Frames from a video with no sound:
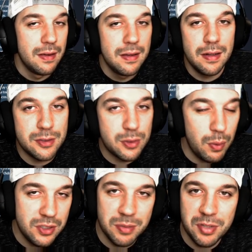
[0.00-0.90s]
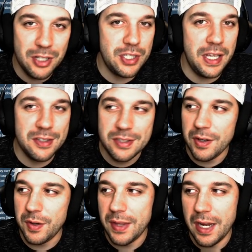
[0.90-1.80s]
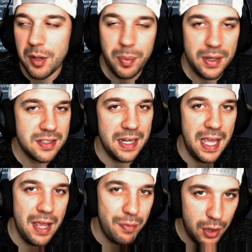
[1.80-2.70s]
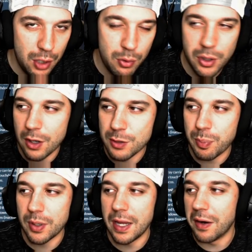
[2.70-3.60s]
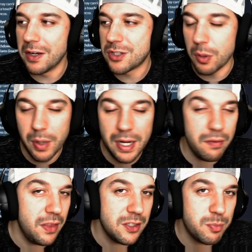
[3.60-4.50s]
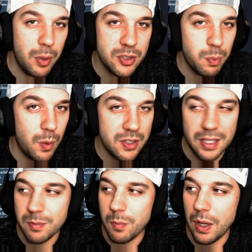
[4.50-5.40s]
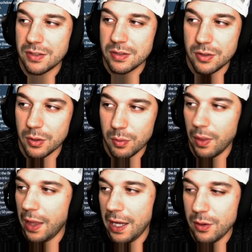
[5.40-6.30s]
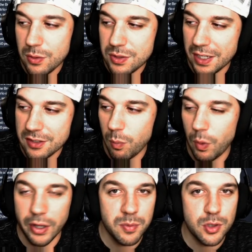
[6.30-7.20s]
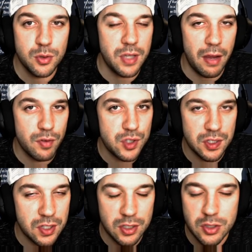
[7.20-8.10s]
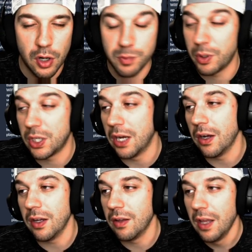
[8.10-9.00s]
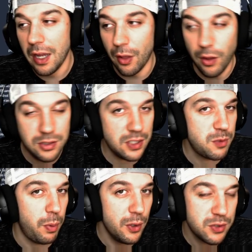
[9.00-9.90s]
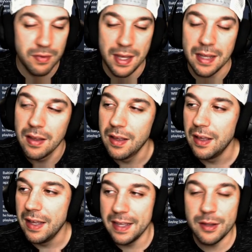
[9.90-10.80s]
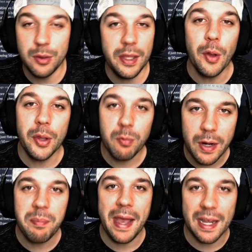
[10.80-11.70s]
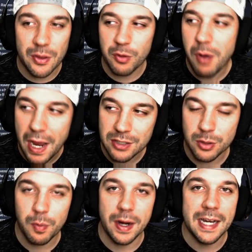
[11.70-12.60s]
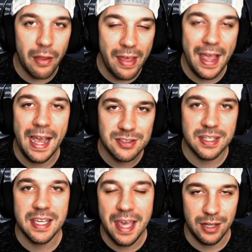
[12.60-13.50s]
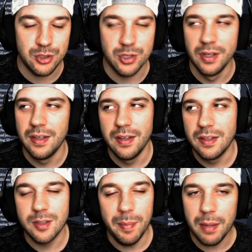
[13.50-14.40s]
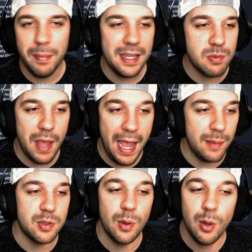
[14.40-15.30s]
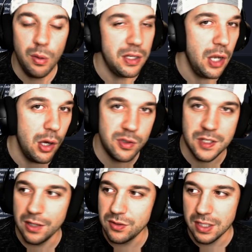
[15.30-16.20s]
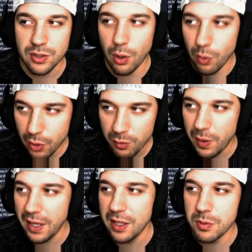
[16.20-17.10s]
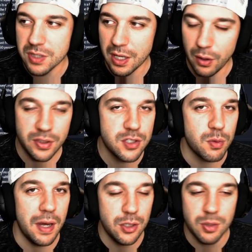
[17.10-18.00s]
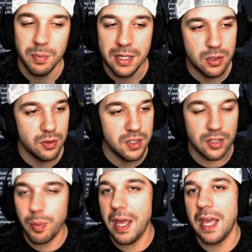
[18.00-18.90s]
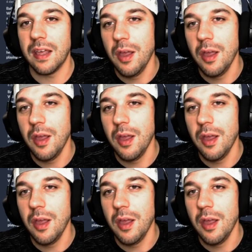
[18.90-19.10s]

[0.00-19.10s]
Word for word: you know, score some touchdowns here and there, but he's going to have a low yards per carry. So whatever this Baltimore team wants to do, not use Ty'Son Williams, who's averaging six yards per carry and looks explosive. Hey, the only running back on the roster right now that has a catch. To me, it makes absolutely no sense. I don't know why he was a healthy scratch. It makes no sense. But hey,